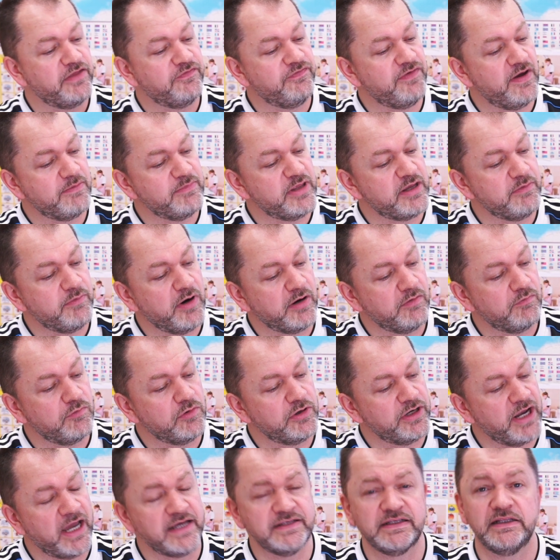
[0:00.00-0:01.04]
Family Mart
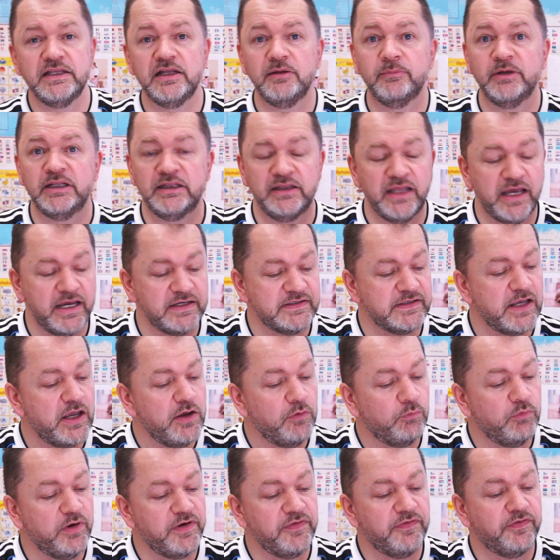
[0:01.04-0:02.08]
one has a little bit less
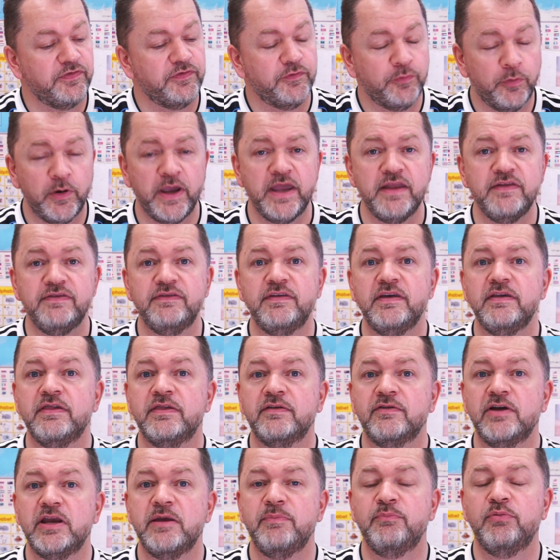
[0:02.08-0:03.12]
with
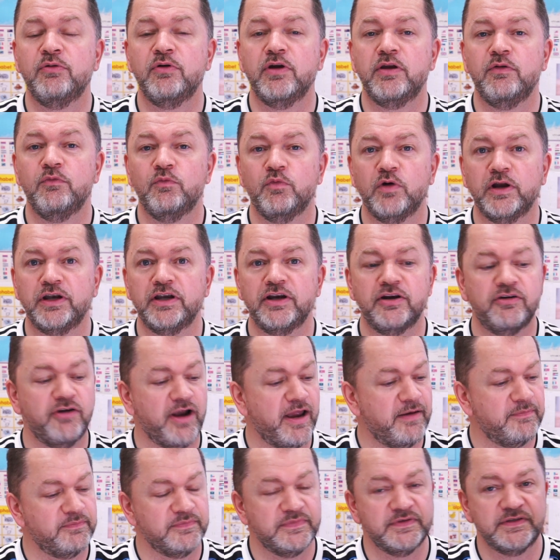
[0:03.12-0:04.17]
23.1
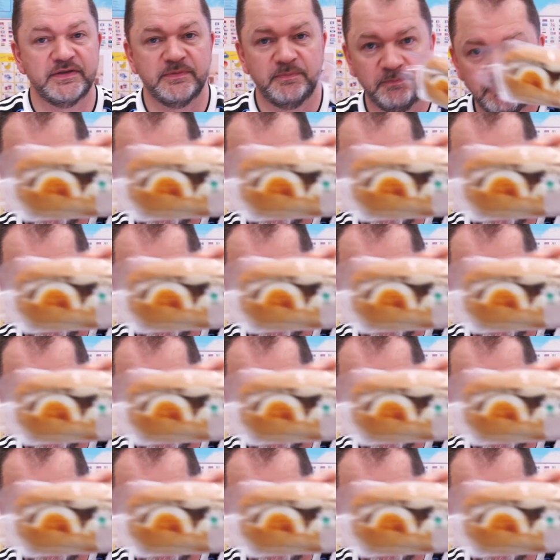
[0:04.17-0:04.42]
grams.